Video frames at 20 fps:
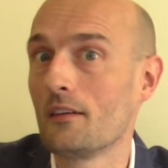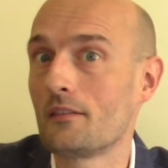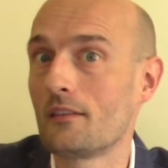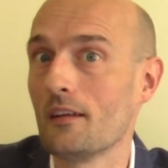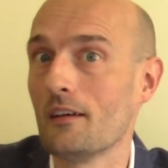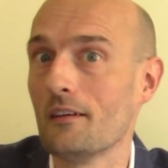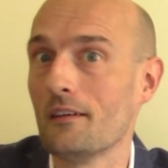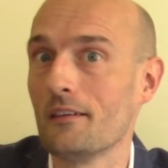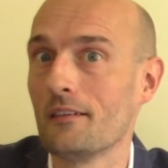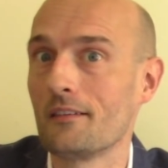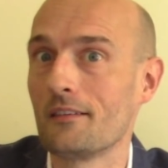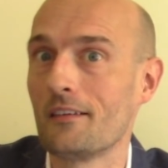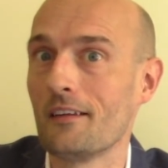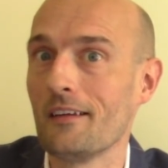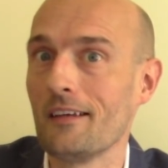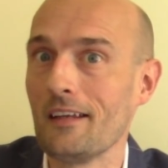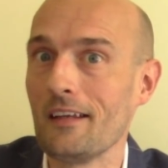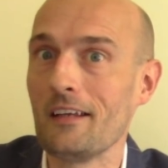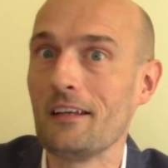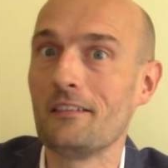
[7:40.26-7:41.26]
the
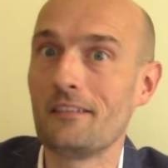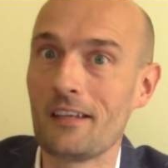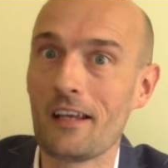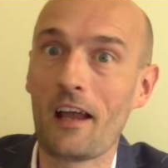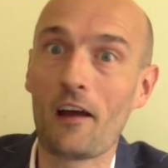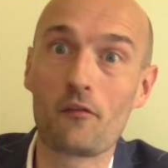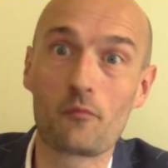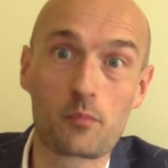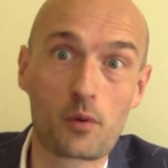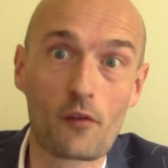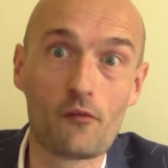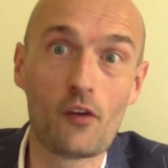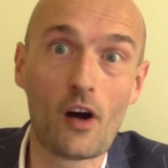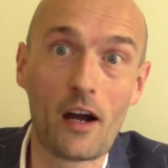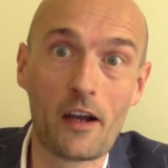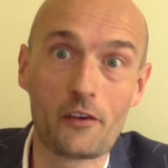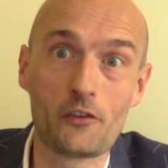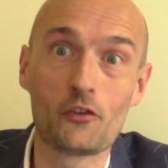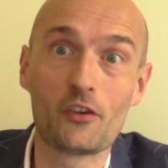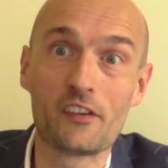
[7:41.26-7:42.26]
ETF
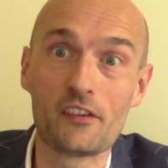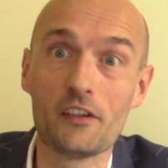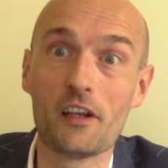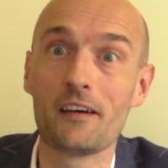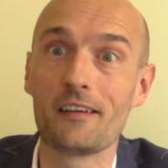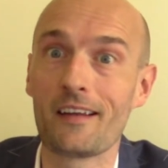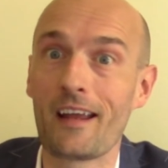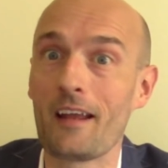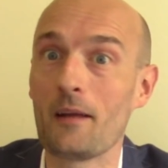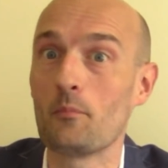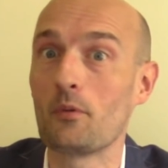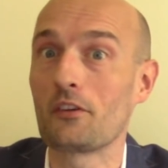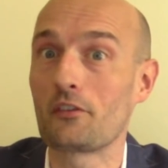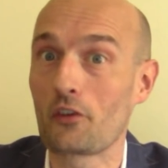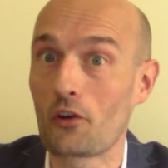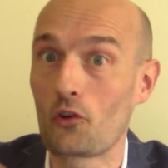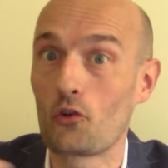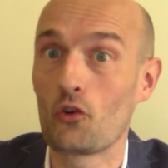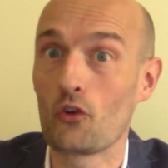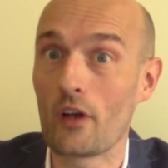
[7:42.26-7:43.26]
provider is not able
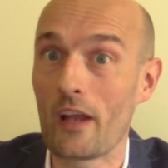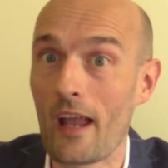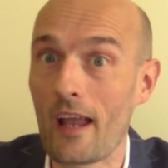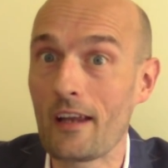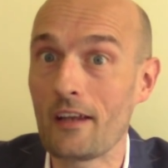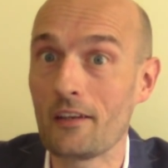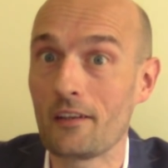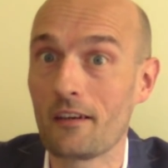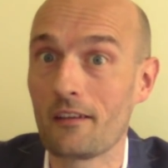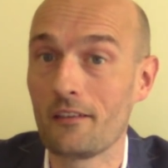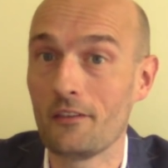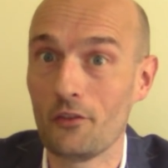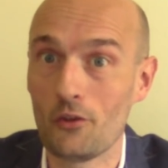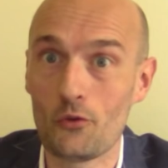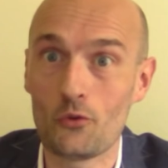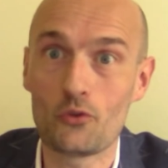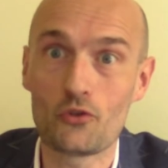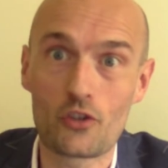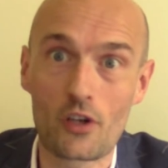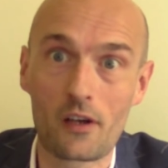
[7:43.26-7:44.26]
to create
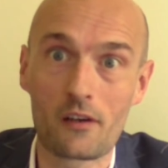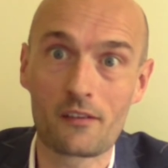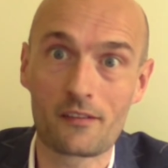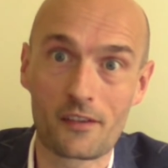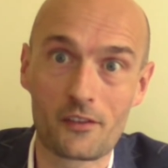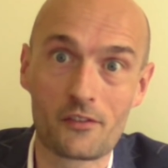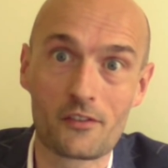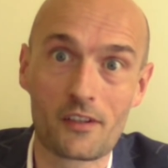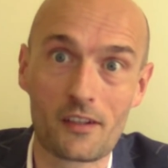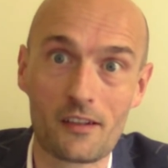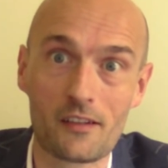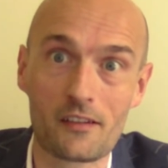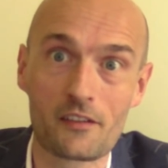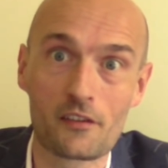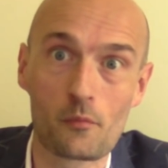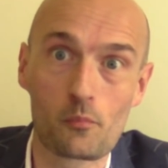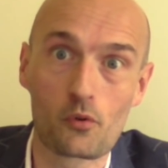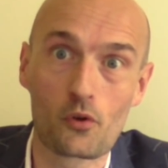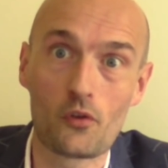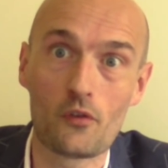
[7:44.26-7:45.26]
new shares until it's
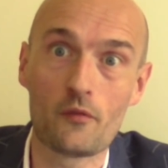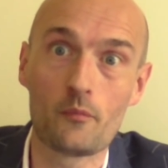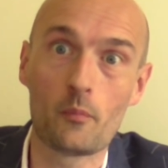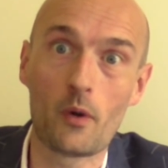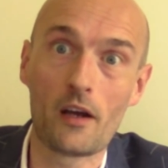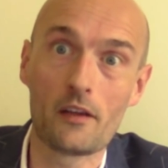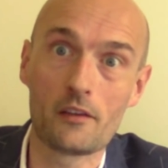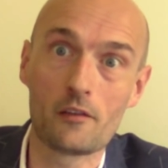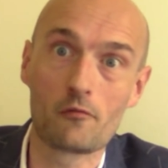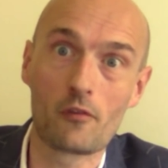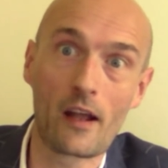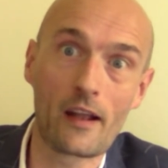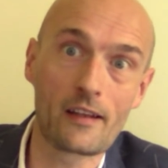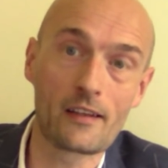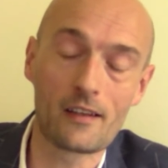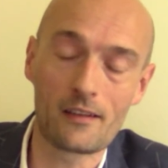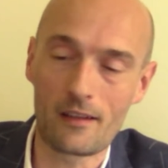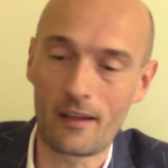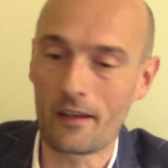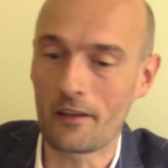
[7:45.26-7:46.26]
approved by the
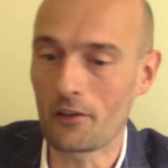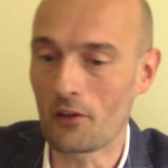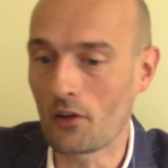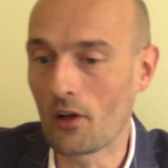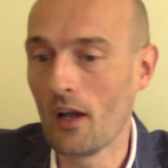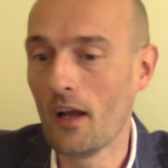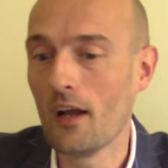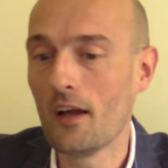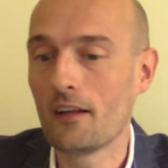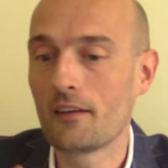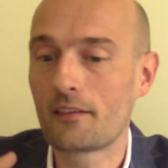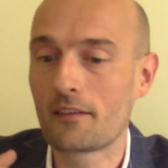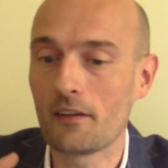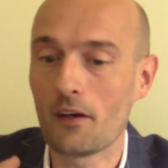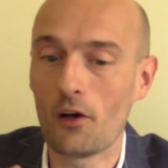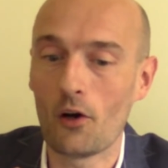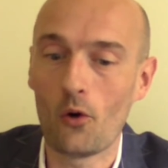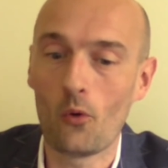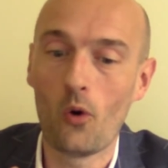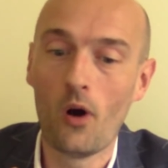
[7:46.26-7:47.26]
regulator.
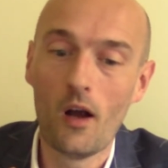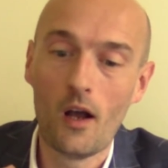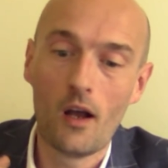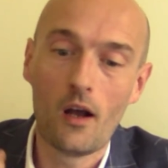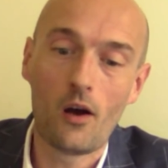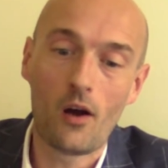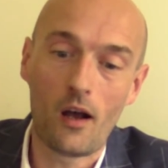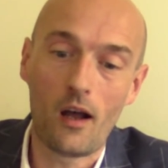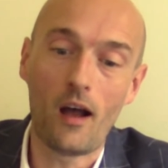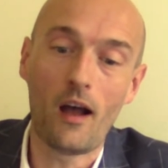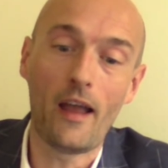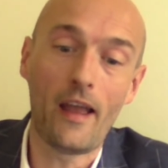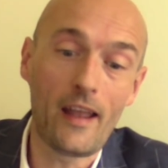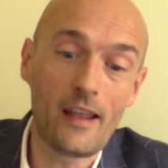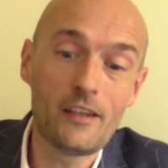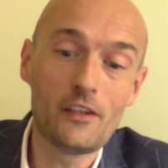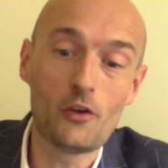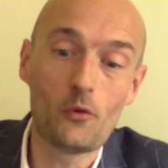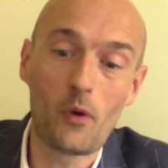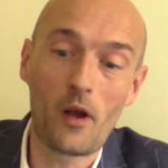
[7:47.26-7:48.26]
So
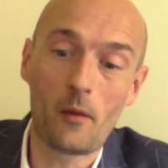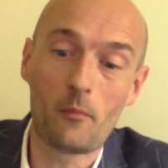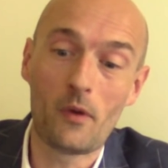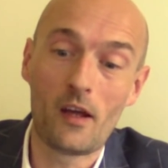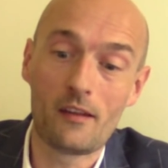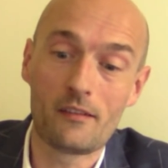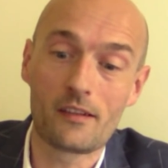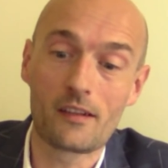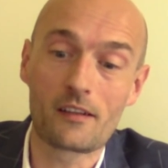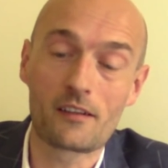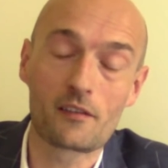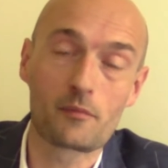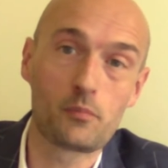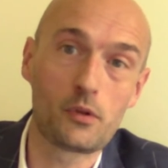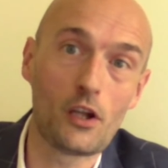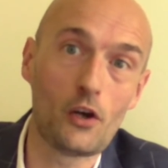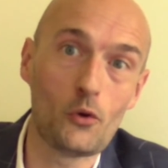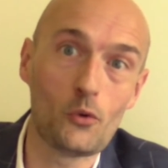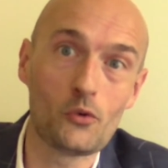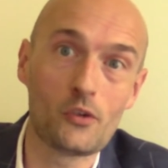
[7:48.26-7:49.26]
AUM has
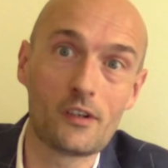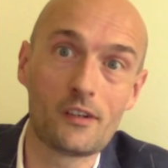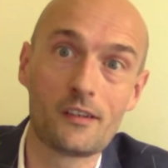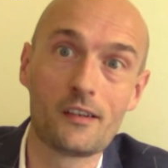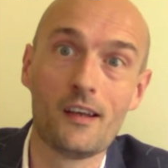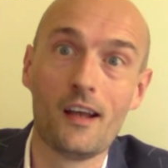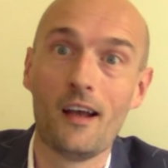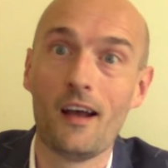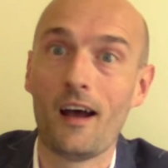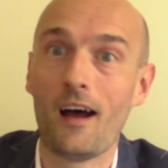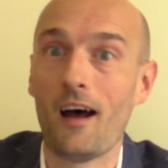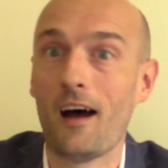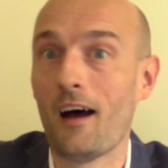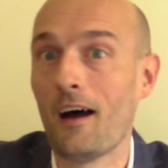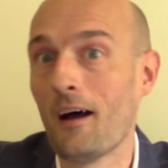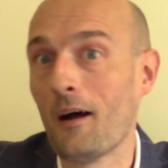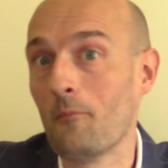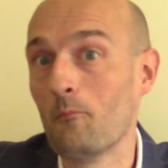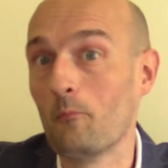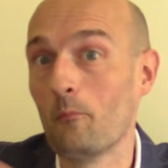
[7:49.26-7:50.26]
exploded,
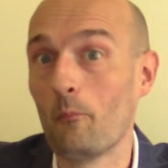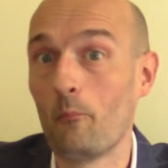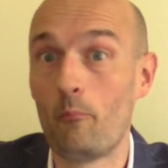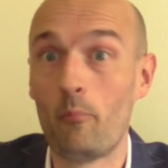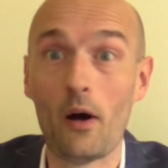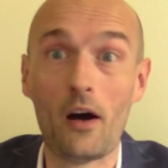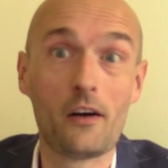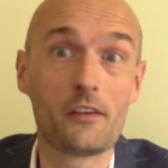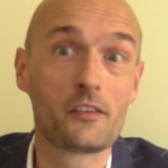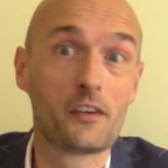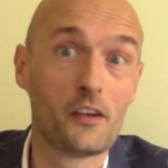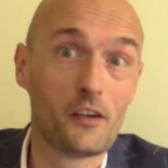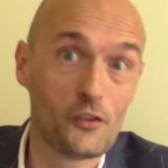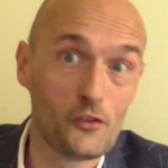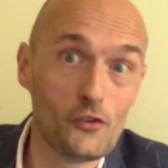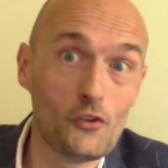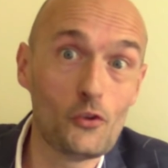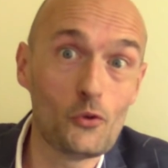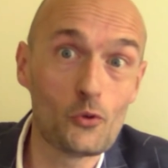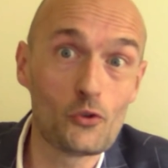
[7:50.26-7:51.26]
but
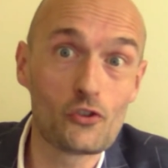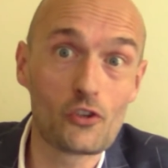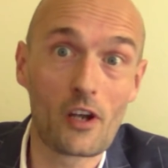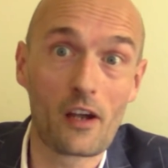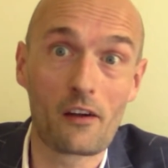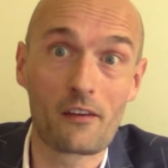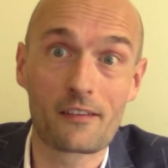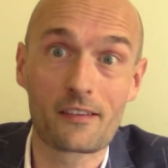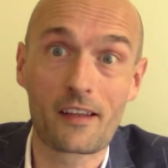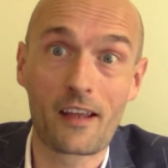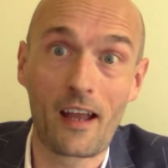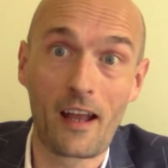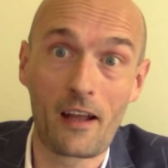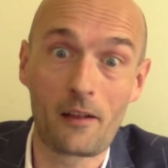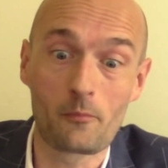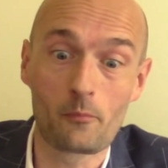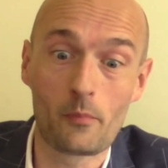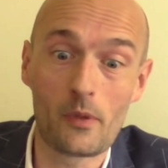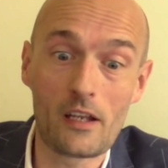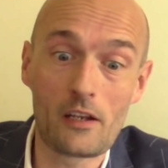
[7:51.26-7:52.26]
new shares
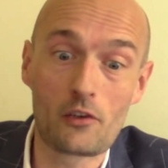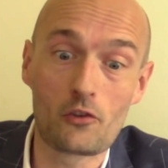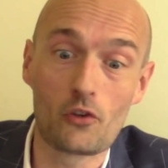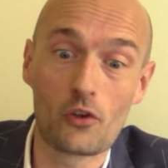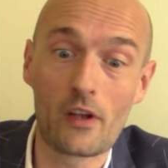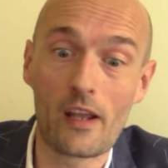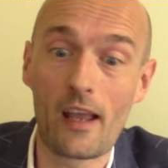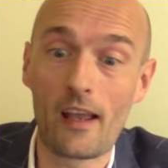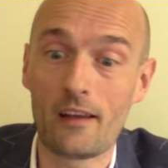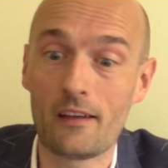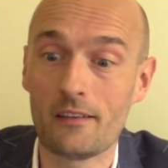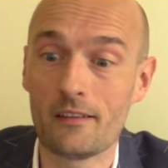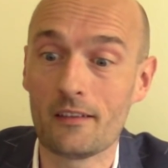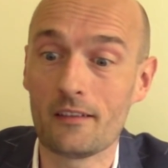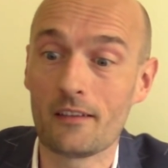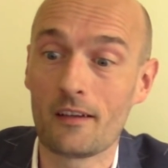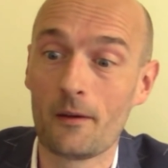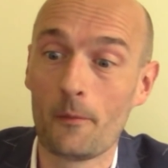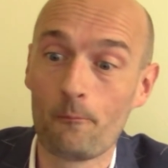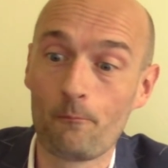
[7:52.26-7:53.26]
can't be created.